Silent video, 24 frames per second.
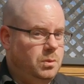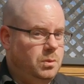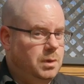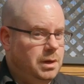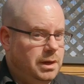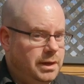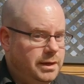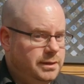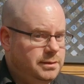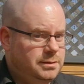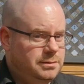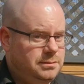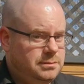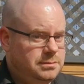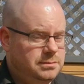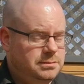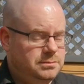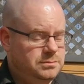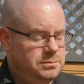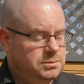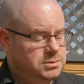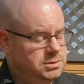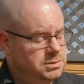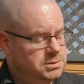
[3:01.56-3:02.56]
wine,
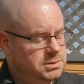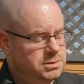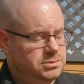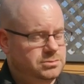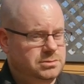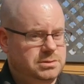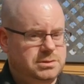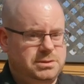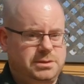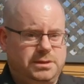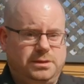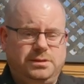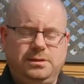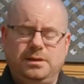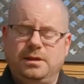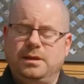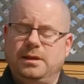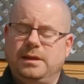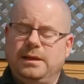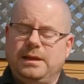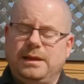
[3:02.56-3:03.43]
which is interesting.